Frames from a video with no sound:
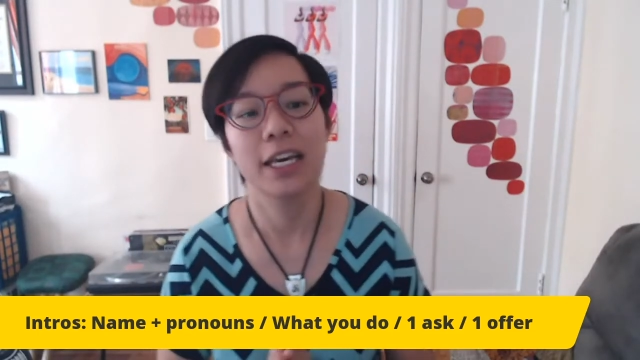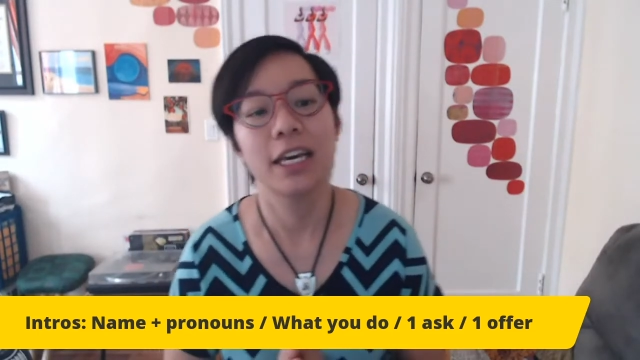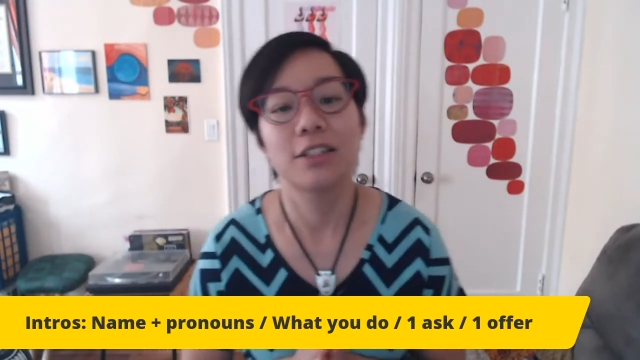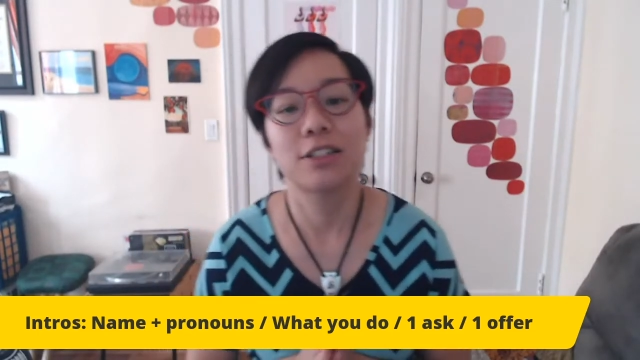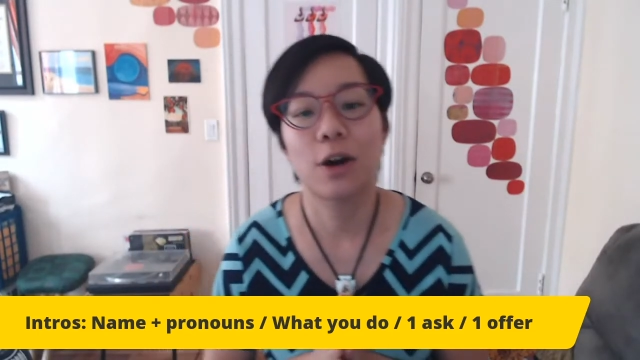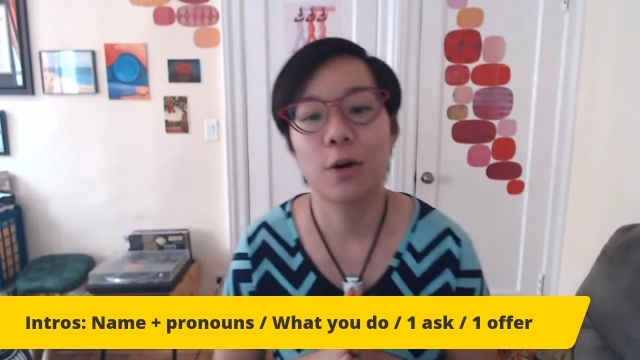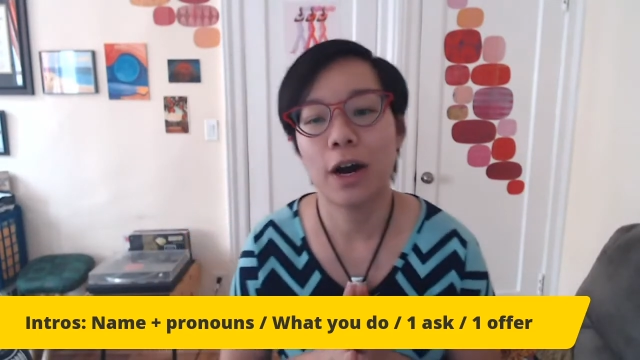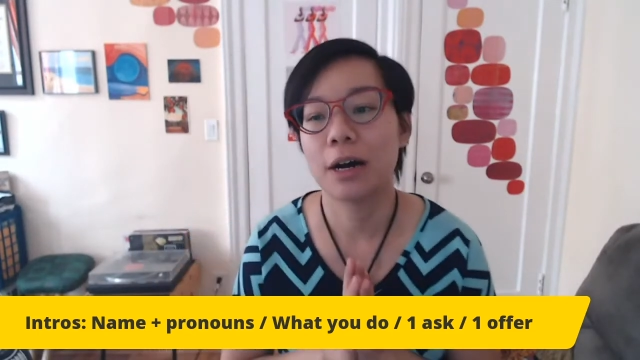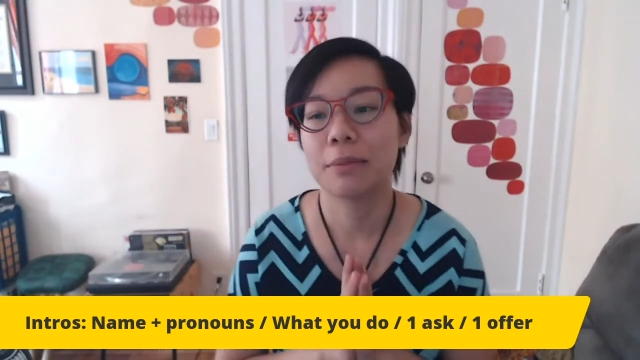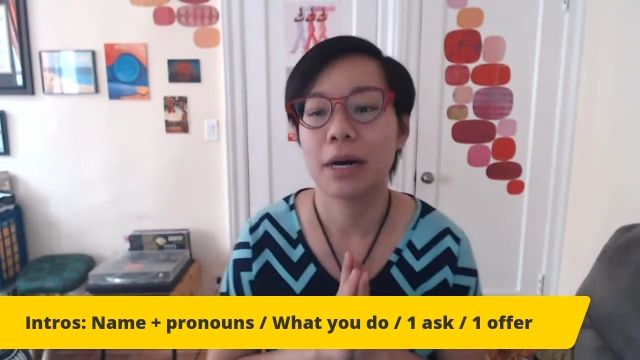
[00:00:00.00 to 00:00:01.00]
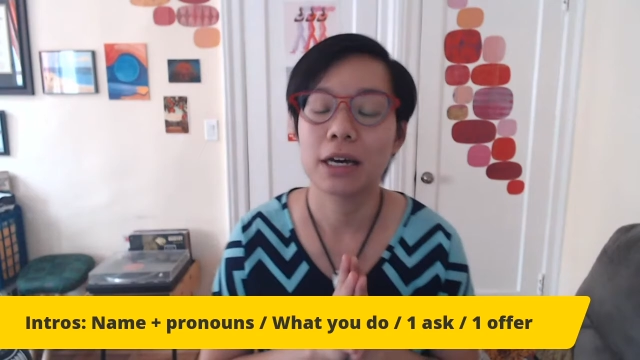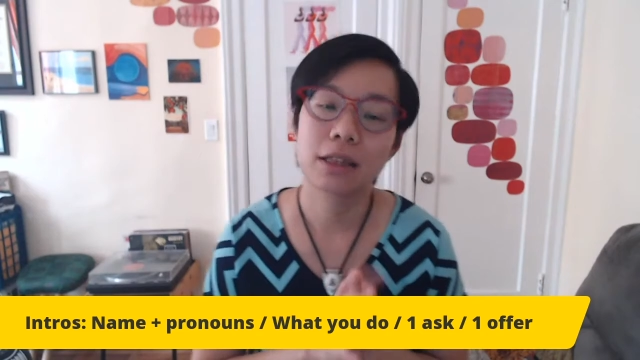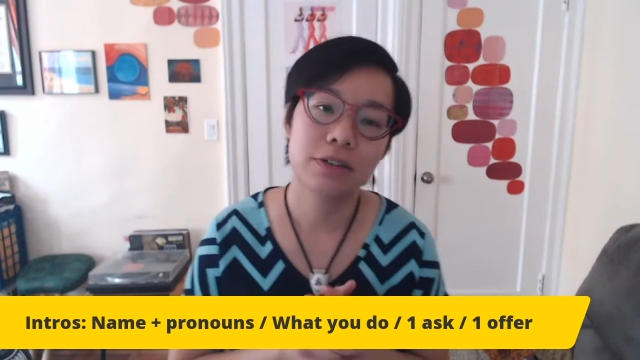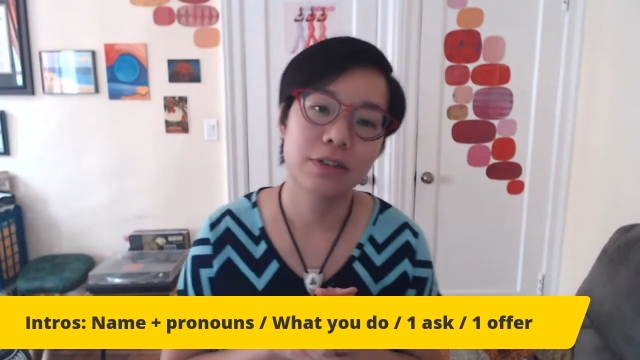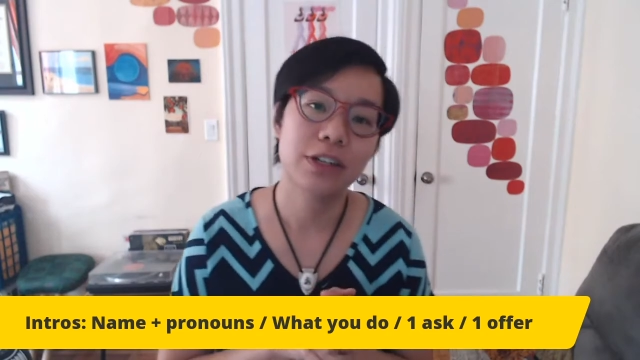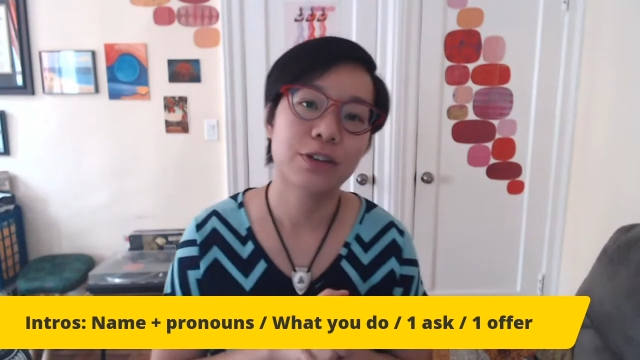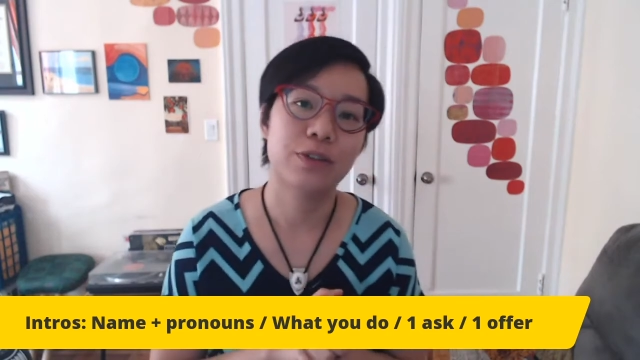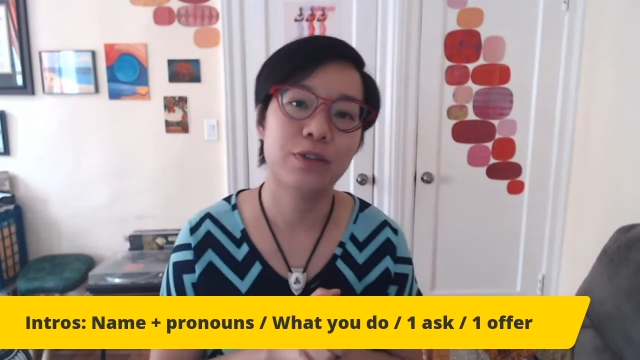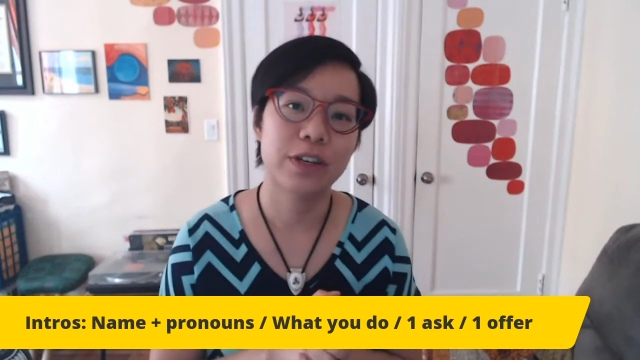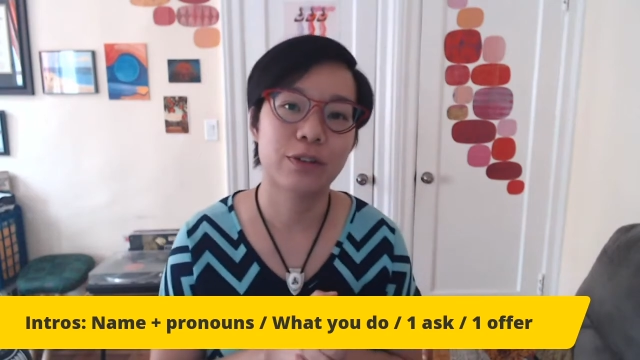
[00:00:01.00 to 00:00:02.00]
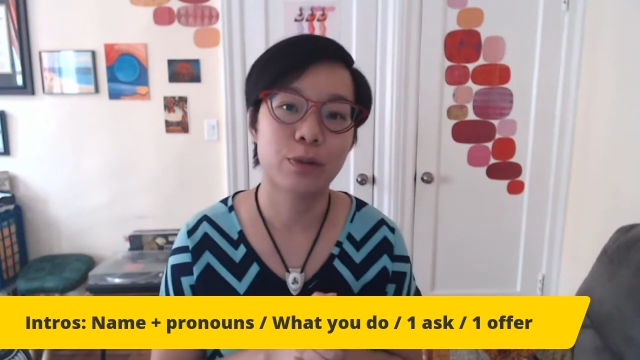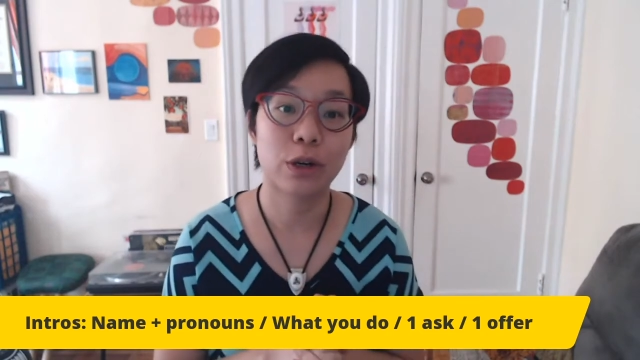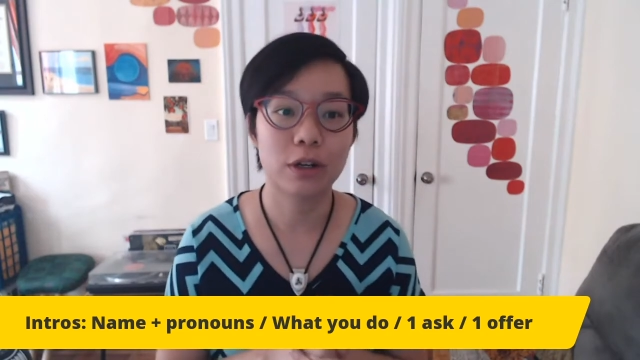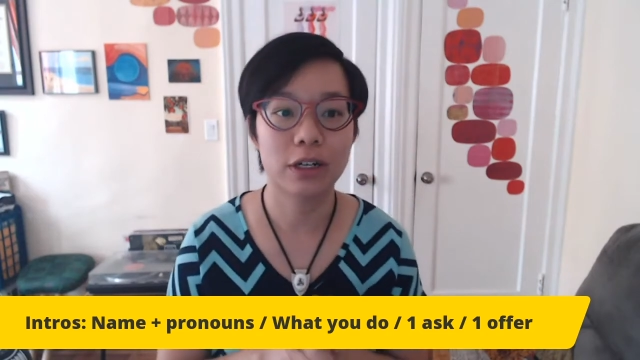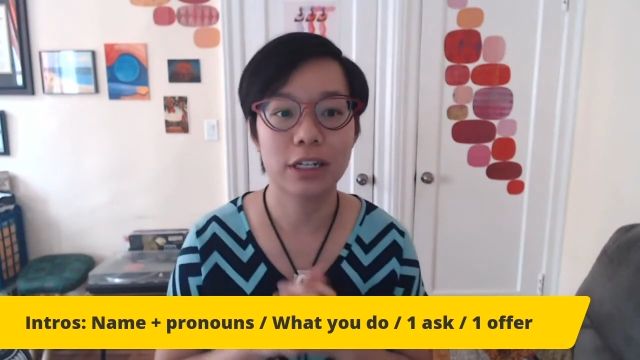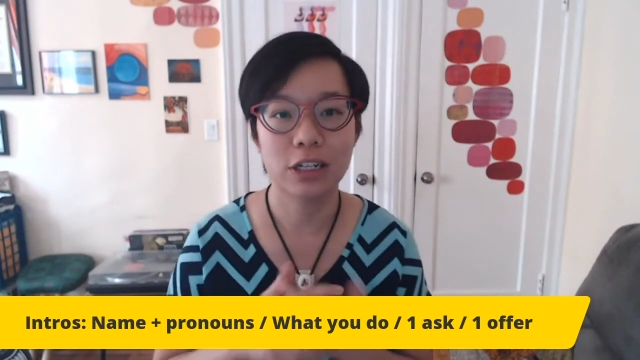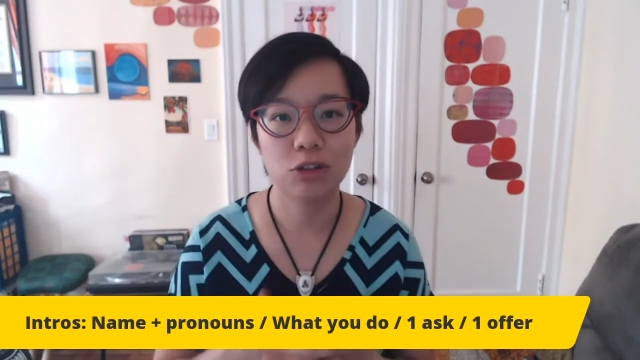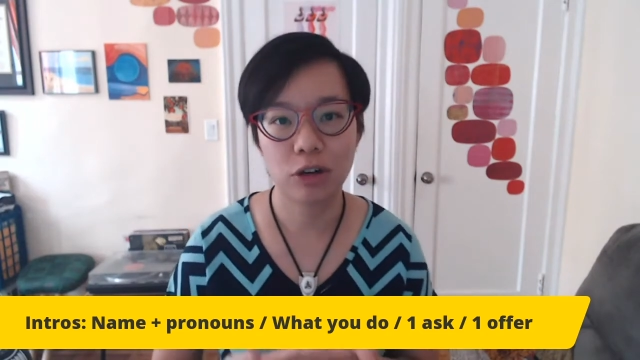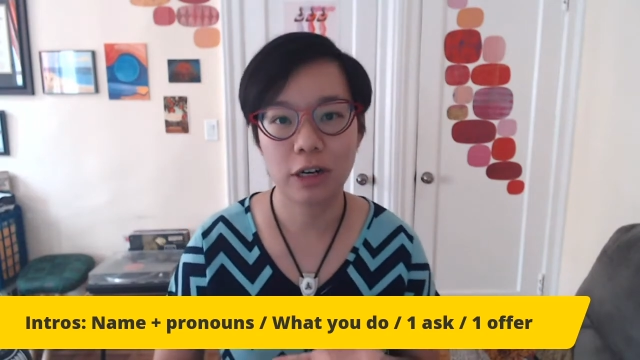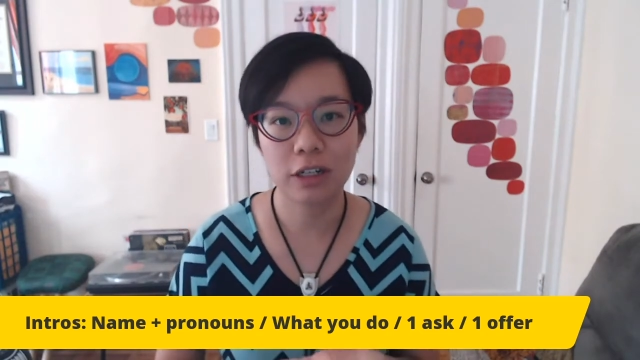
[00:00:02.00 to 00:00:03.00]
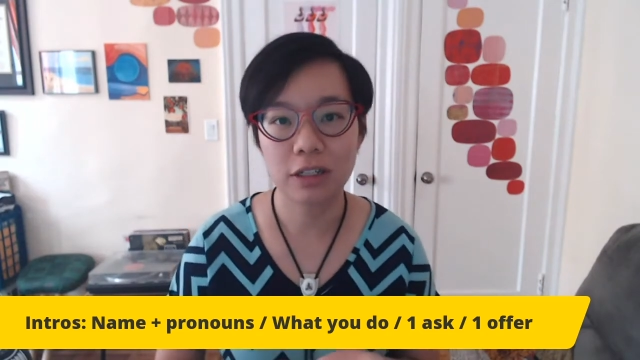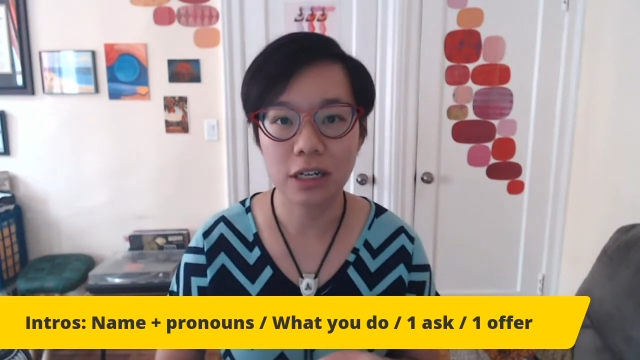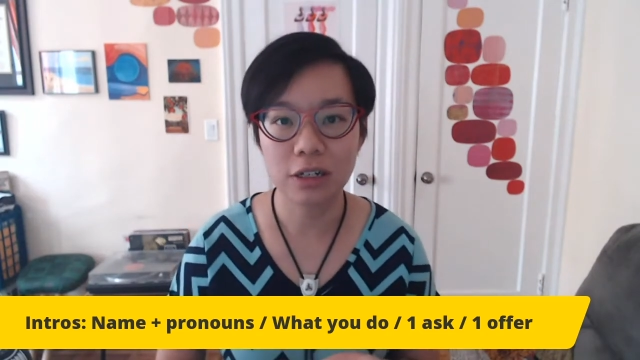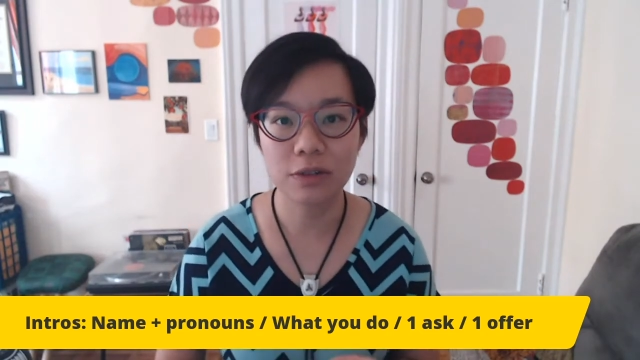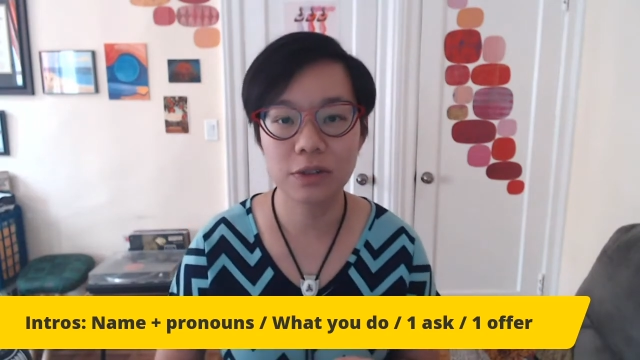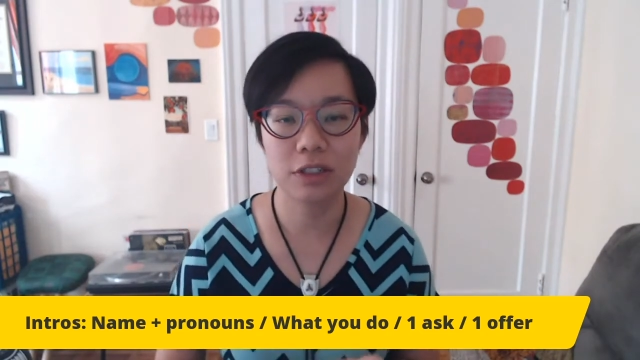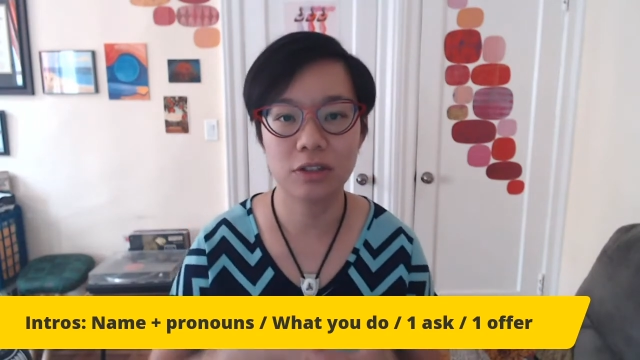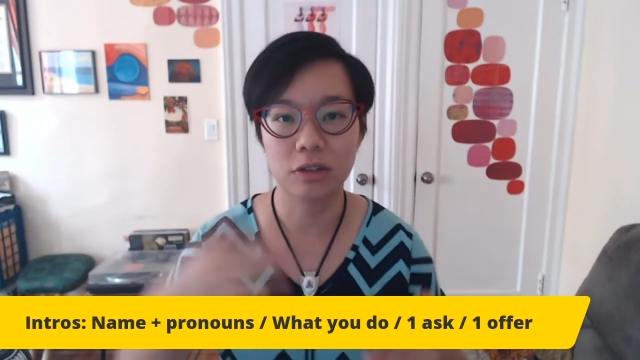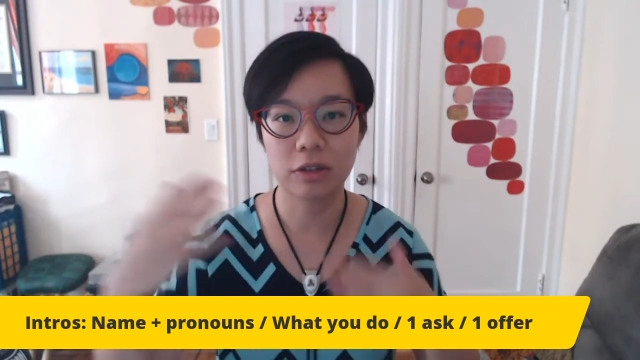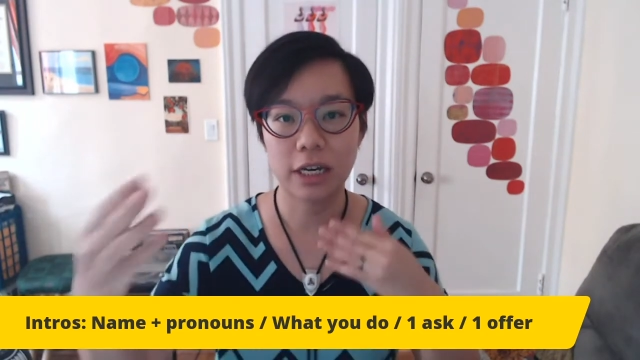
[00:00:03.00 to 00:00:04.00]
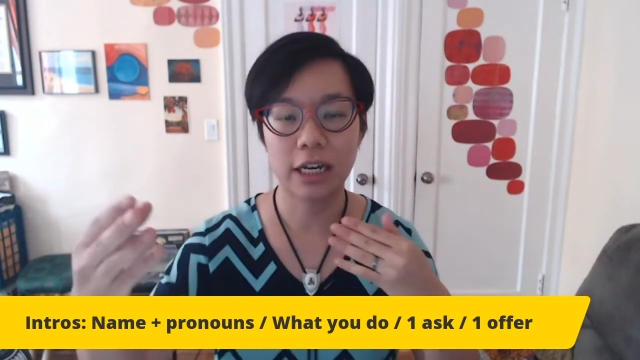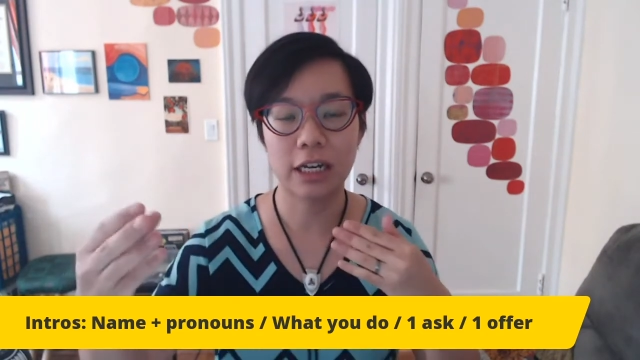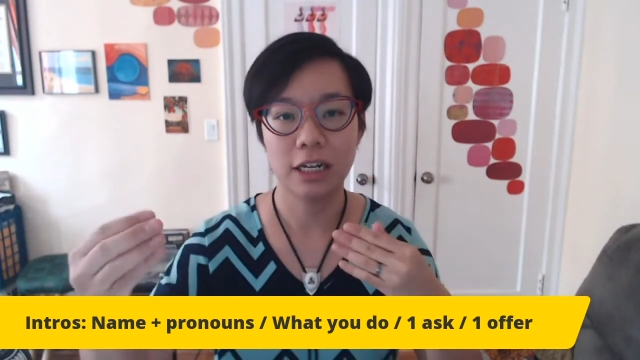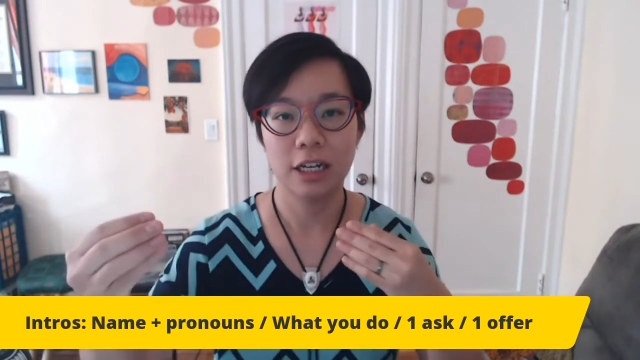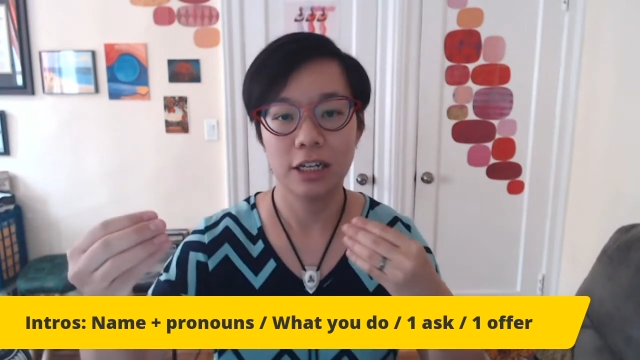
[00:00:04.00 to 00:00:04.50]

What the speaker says: So I'd love if we all could intro ourselves so that,